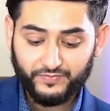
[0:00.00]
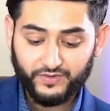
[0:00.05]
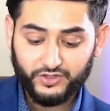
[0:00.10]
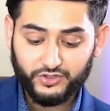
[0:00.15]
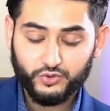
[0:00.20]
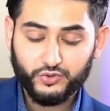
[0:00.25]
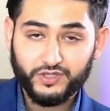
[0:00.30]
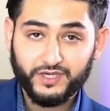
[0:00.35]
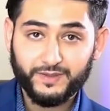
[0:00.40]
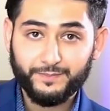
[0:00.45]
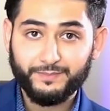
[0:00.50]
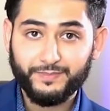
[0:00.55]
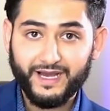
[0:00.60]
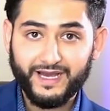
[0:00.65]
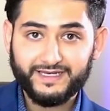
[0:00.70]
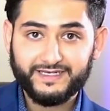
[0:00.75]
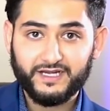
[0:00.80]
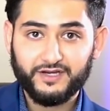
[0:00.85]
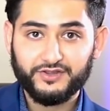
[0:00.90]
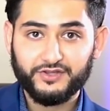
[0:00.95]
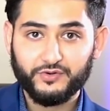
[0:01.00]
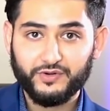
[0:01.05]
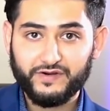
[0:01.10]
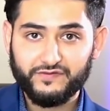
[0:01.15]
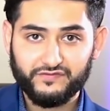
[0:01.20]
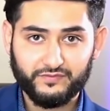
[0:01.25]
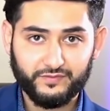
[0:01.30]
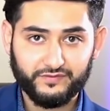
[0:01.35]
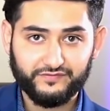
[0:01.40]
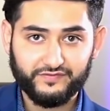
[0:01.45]
You can buy down the rate
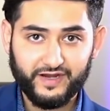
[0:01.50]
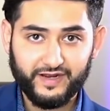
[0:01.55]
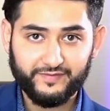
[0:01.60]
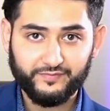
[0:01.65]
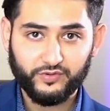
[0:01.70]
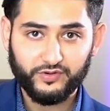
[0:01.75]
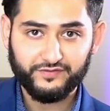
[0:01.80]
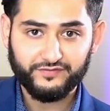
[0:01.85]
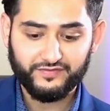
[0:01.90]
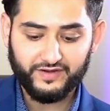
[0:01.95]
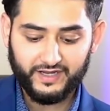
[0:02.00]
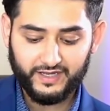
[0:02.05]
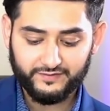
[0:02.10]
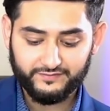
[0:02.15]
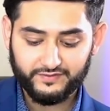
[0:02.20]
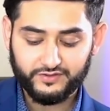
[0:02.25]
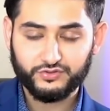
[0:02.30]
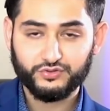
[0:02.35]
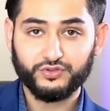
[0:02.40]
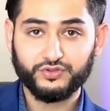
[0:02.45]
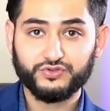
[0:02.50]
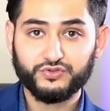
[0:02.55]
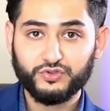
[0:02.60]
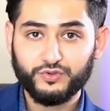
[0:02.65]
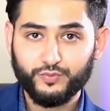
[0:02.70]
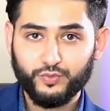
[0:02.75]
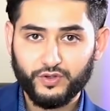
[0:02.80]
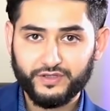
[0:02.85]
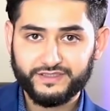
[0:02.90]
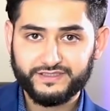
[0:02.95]
from a five point five to a two
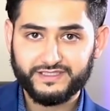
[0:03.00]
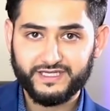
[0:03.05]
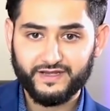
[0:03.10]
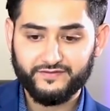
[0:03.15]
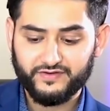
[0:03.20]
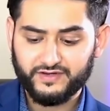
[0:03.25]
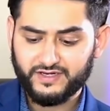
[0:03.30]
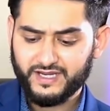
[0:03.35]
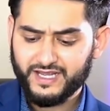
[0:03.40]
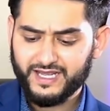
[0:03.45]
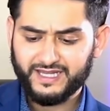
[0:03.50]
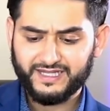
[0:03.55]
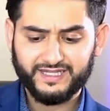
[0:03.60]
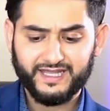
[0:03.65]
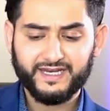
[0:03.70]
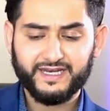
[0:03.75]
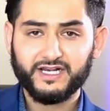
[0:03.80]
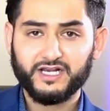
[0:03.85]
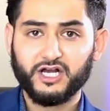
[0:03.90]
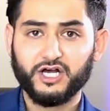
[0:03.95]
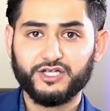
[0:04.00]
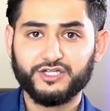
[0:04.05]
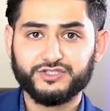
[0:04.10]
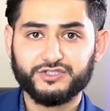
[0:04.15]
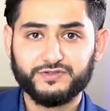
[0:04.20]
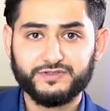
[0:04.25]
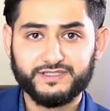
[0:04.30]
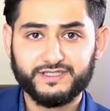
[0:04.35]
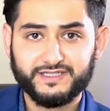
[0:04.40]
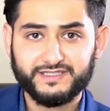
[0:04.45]
point seven, let it cost
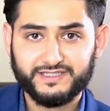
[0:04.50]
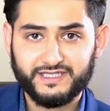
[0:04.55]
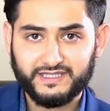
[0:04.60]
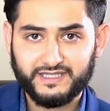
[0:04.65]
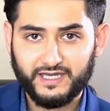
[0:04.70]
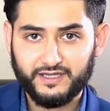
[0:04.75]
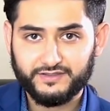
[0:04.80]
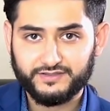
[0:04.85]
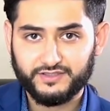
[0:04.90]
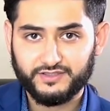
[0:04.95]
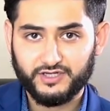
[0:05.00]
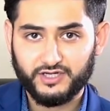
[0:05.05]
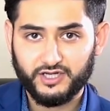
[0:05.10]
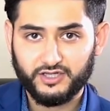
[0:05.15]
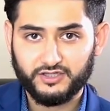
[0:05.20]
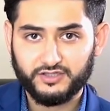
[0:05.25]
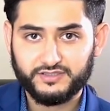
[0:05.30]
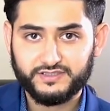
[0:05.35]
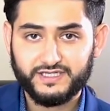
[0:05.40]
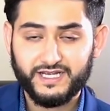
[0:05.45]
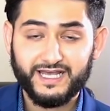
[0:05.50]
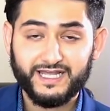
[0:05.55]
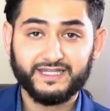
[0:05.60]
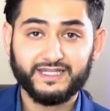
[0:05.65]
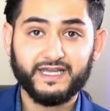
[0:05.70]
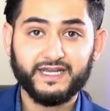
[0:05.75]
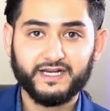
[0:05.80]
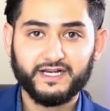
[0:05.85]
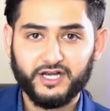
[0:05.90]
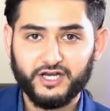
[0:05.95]
you sixty thousand dollars,
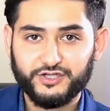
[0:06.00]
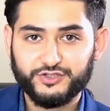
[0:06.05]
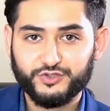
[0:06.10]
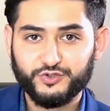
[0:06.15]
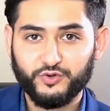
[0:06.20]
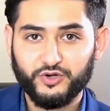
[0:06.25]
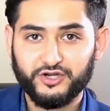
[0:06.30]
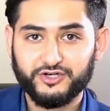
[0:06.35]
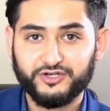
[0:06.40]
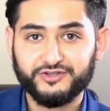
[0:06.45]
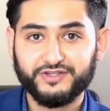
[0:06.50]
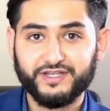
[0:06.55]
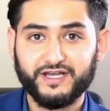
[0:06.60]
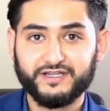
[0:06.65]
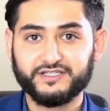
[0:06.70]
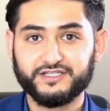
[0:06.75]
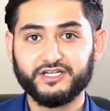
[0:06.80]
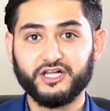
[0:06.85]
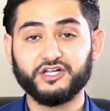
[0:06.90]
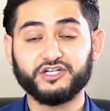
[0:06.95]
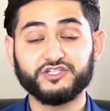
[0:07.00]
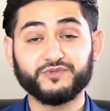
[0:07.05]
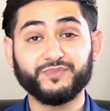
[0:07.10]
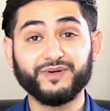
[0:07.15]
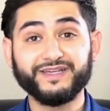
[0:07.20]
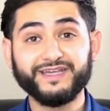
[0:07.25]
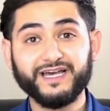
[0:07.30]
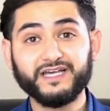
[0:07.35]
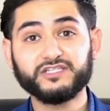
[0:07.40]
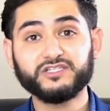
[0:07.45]
let it cost you one hundred thousand dollars,
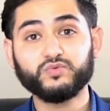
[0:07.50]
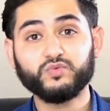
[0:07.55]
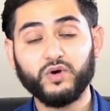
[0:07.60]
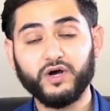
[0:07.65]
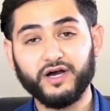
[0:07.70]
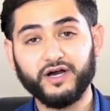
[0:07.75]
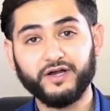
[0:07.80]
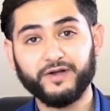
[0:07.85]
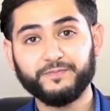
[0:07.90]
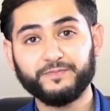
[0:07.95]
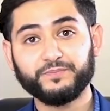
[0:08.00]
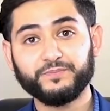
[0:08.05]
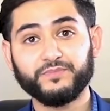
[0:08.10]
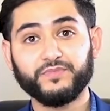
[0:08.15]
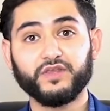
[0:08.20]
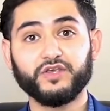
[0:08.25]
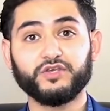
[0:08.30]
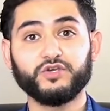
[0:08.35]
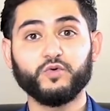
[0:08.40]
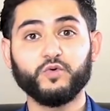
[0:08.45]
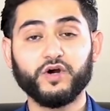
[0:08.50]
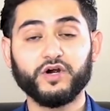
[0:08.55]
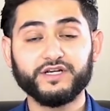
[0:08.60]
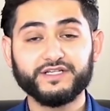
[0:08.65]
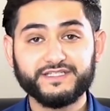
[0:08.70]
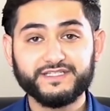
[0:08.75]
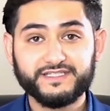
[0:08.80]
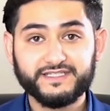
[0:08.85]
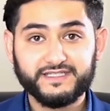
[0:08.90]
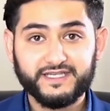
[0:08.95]
but guess what? You are
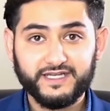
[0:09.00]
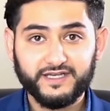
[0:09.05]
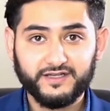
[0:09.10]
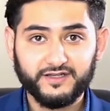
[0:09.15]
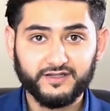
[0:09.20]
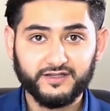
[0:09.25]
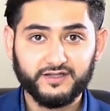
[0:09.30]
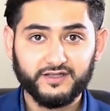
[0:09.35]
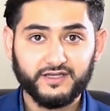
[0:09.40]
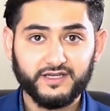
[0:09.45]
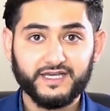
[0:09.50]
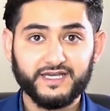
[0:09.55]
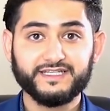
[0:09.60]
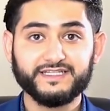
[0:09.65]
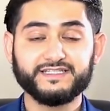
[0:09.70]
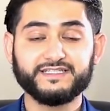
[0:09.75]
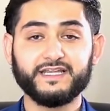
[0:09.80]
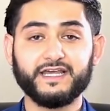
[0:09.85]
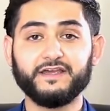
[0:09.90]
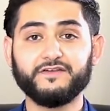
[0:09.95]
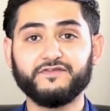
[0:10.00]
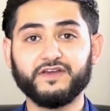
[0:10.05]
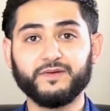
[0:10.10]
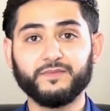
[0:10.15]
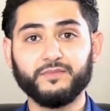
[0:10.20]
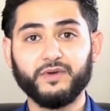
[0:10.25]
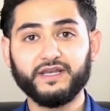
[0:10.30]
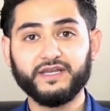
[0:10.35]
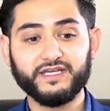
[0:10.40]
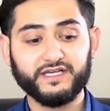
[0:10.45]
still saving
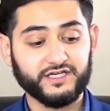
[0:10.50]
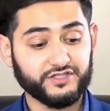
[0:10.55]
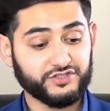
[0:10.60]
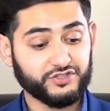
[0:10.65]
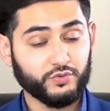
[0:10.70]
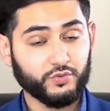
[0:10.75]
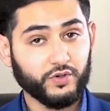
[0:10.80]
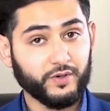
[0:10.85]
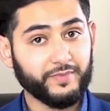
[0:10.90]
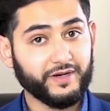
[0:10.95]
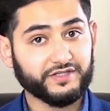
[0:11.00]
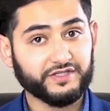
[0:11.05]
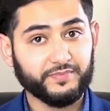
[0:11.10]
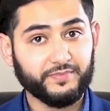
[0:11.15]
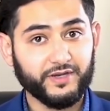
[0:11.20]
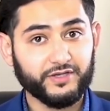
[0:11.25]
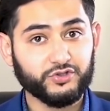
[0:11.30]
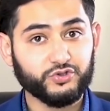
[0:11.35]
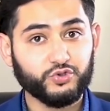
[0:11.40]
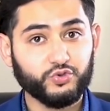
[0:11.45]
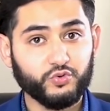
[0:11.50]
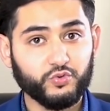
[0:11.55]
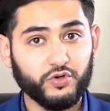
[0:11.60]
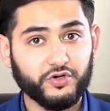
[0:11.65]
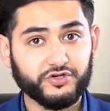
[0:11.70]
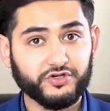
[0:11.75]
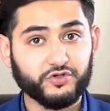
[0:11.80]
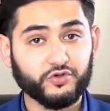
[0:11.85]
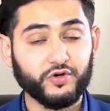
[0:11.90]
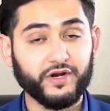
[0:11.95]
money because you were about to pay two
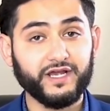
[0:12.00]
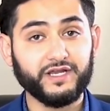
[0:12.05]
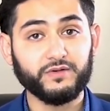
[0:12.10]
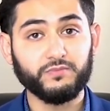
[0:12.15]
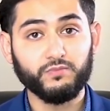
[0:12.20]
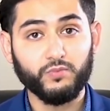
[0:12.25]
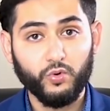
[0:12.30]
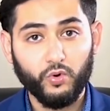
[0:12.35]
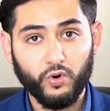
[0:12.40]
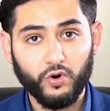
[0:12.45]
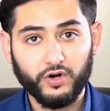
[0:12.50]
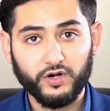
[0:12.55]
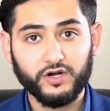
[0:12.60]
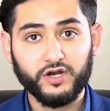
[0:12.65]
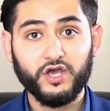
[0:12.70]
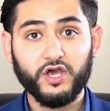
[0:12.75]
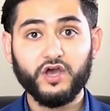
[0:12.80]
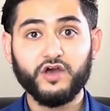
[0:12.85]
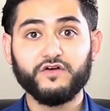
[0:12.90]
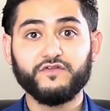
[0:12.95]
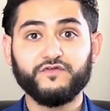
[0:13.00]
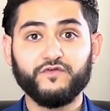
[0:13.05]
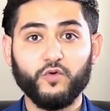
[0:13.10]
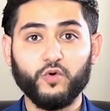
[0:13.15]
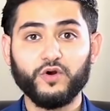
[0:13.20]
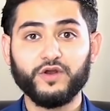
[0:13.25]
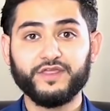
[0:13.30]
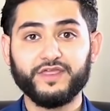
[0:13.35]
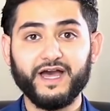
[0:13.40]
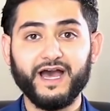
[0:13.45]
hundred grand more
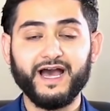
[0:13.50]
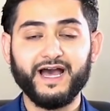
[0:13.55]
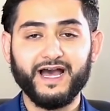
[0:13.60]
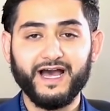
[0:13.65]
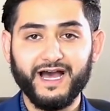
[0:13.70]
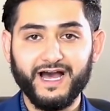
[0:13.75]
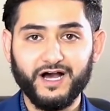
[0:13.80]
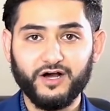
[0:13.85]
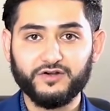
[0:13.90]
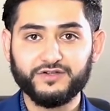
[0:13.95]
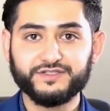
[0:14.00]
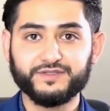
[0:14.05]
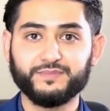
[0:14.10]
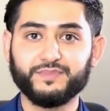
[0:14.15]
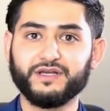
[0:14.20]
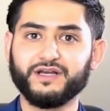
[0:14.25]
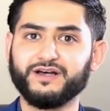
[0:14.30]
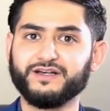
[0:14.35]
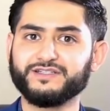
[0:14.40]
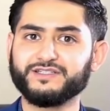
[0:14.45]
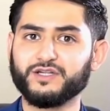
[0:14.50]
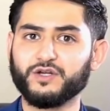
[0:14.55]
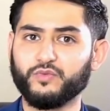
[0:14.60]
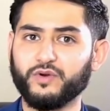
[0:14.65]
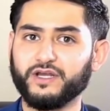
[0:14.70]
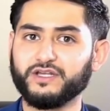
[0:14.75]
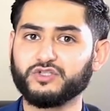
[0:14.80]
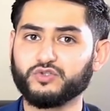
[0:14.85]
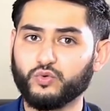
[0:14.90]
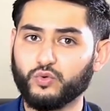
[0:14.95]
for that house because the
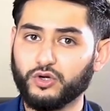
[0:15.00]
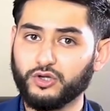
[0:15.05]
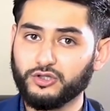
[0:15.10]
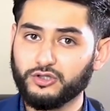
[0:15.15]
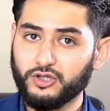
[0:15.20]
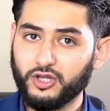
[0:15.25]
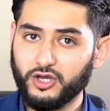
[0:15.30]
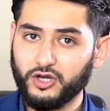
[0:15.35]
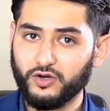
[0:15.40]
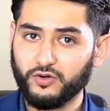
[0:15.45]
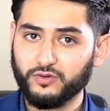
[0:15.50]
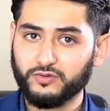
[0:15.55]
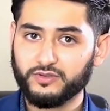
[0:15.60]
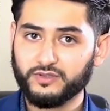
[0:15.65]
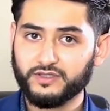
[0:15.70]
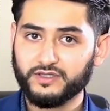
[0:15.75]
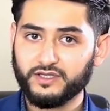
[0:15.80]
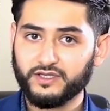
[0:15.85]
rates were low.